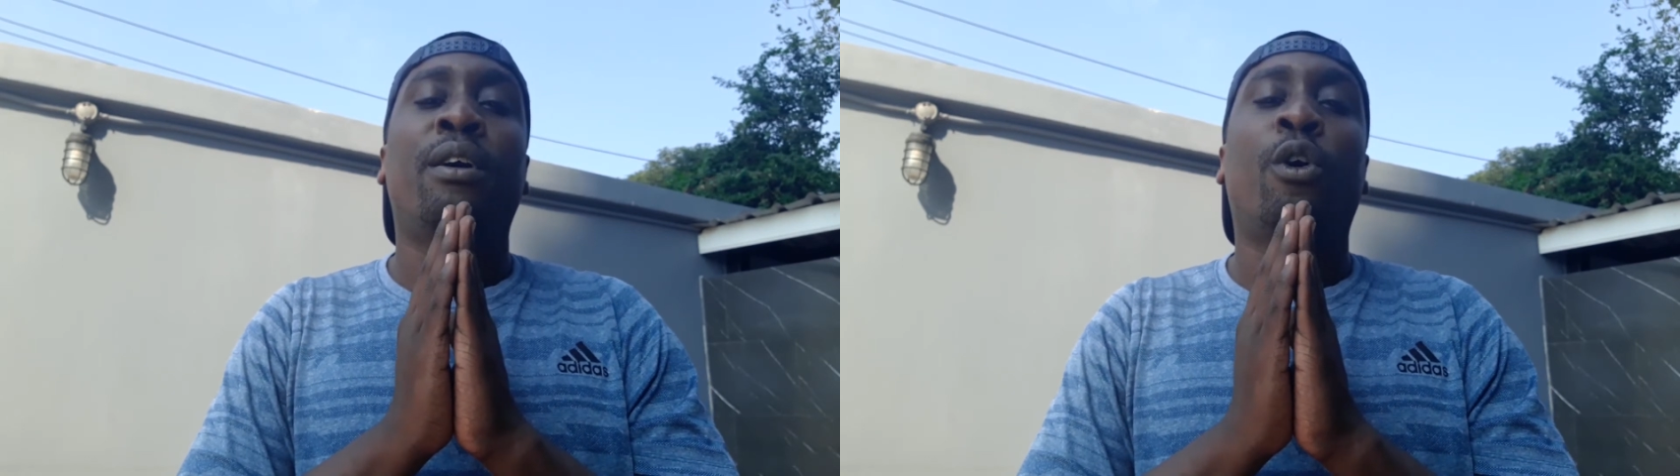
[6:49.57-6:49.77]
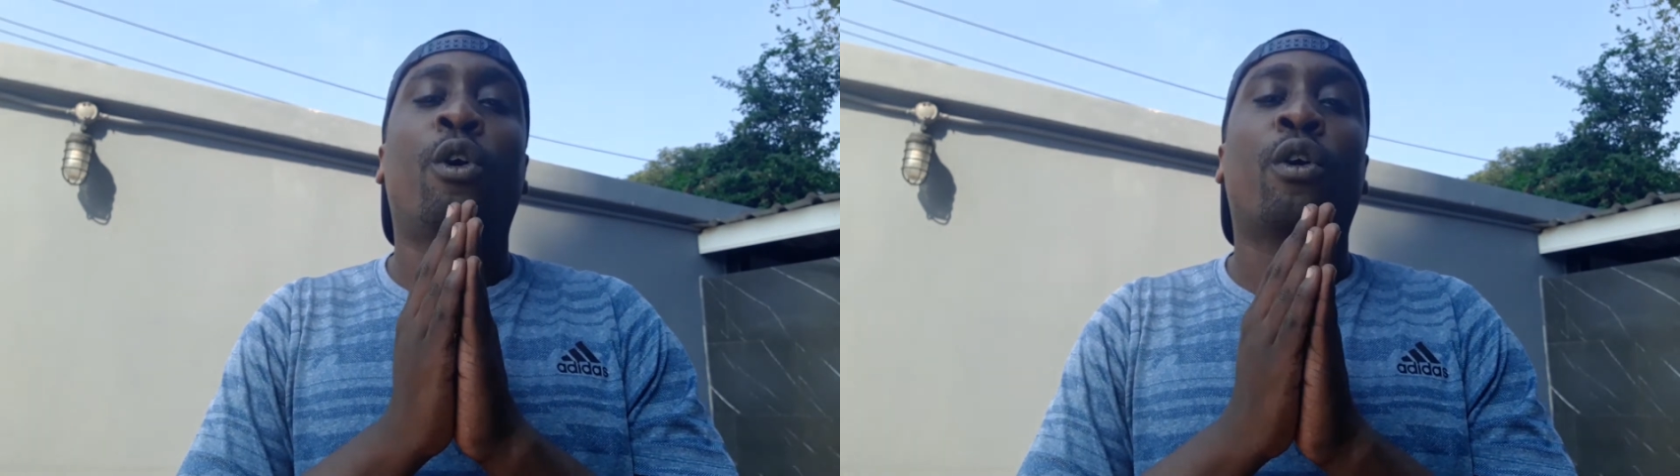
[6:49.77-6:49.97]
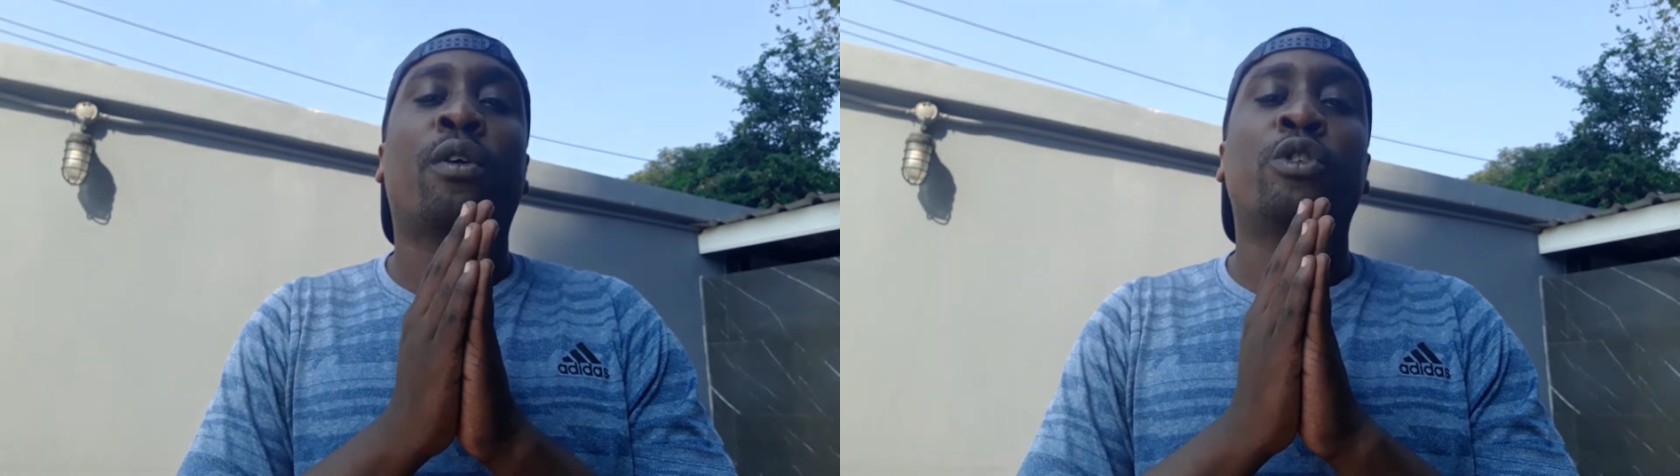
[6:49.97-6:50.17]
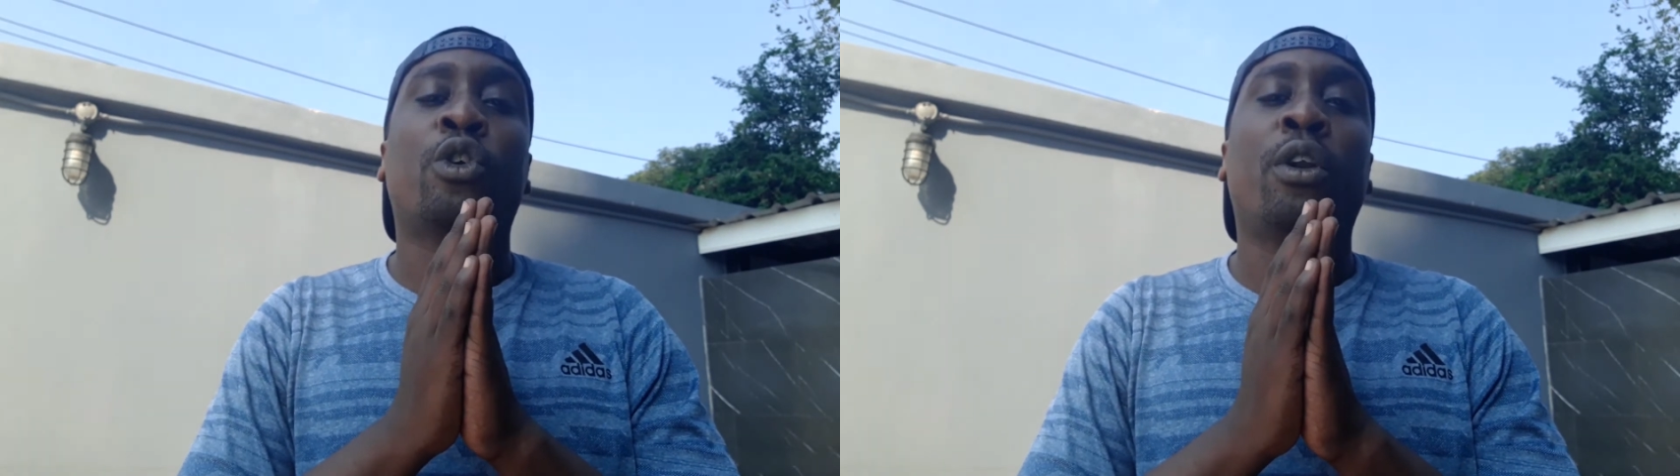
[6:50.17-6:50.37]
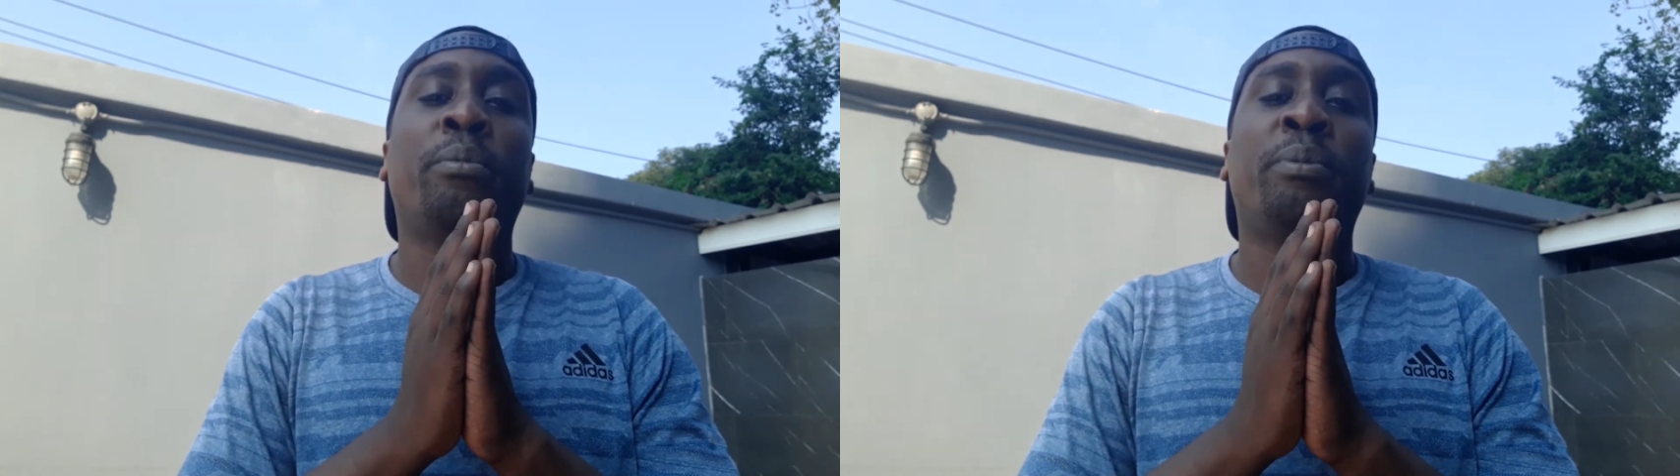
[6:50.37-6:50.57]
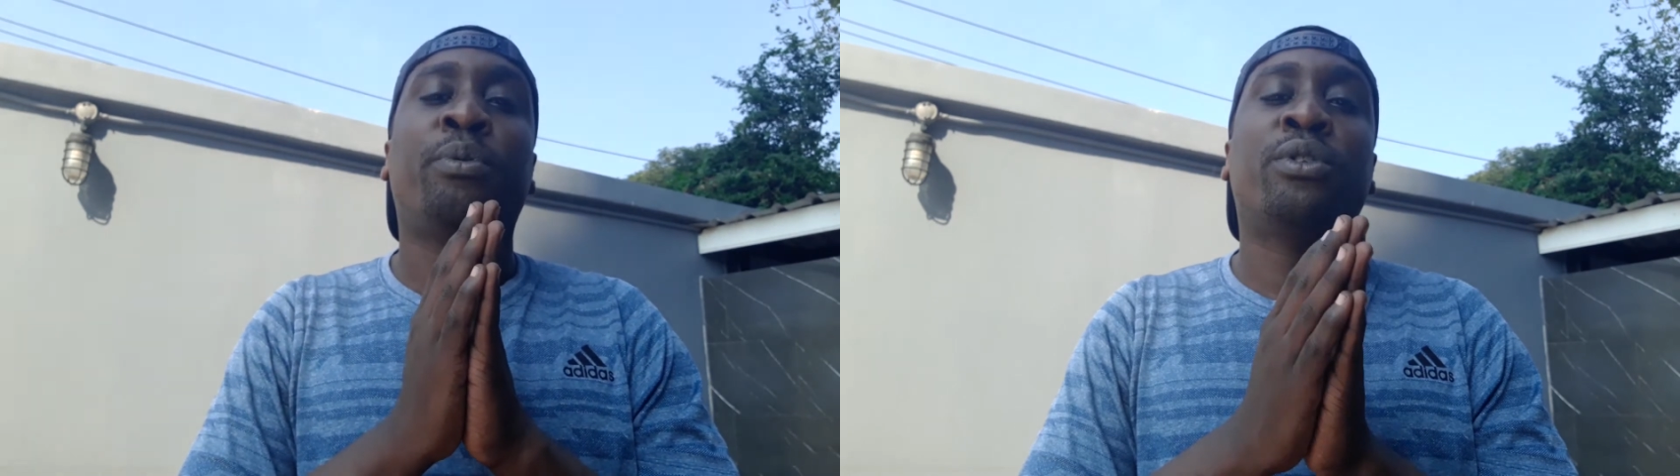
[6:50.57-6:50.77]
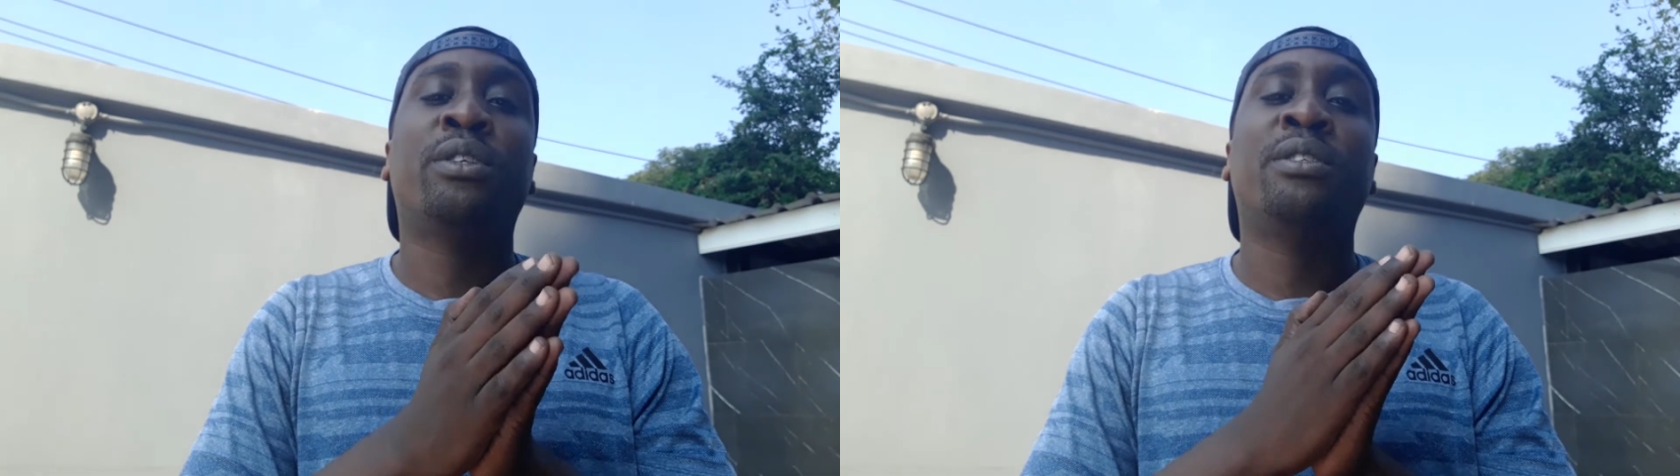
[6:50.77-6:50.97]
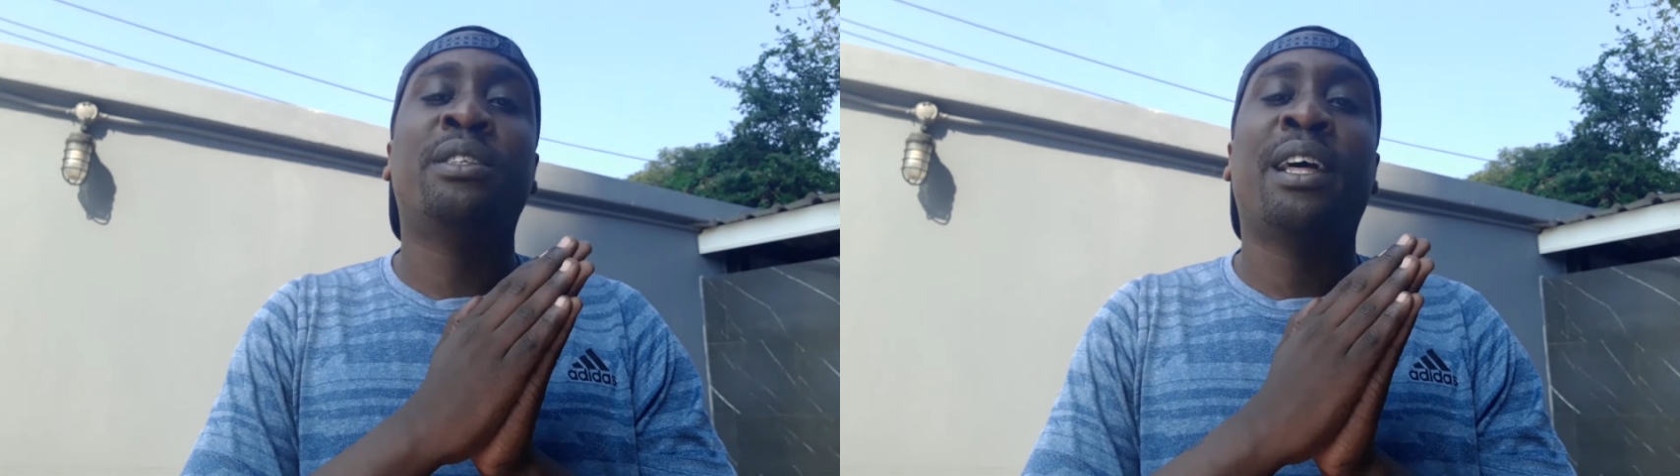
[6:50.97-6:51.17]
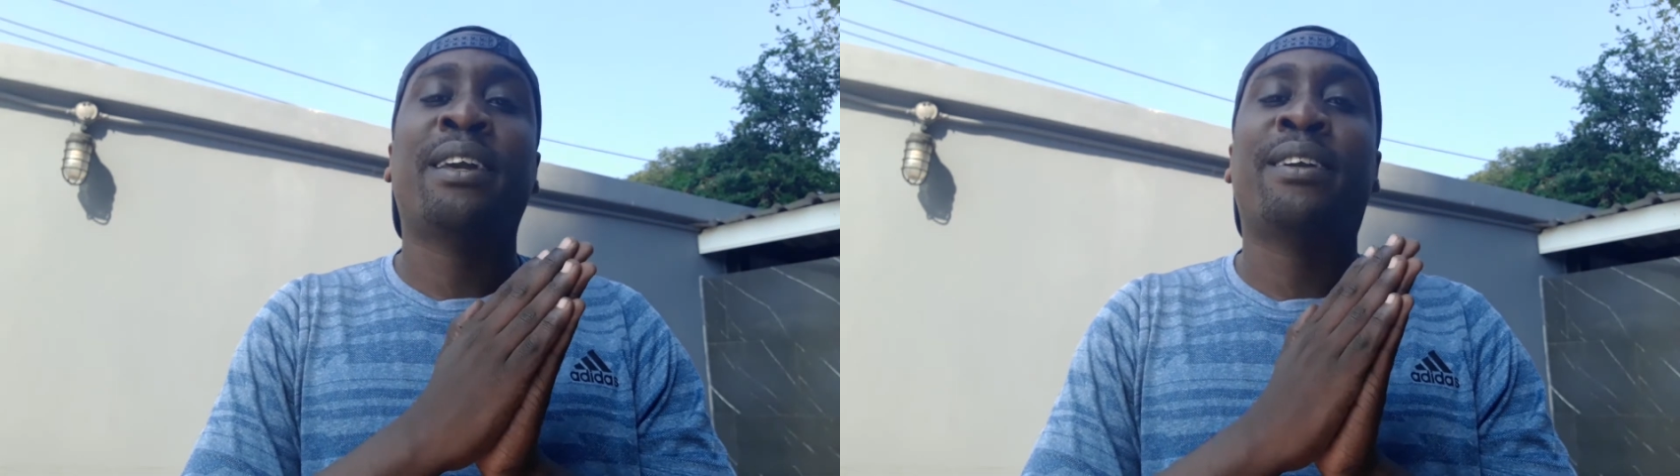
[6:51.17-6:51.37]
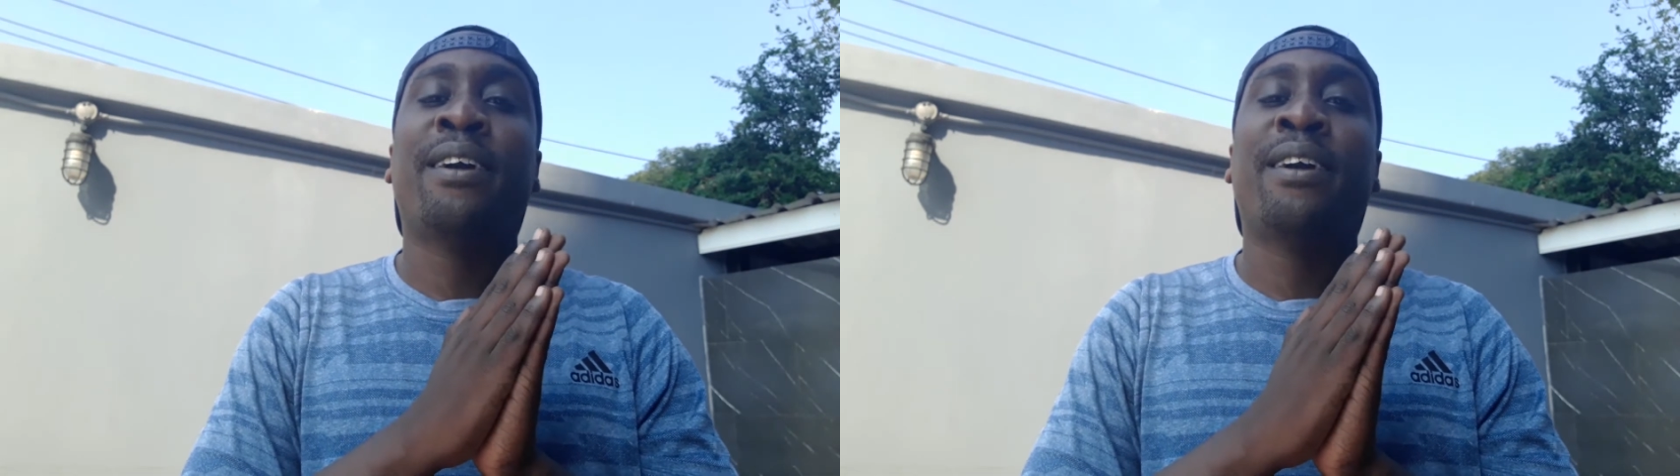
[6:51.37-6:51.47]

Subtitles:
or you're gonna be put in like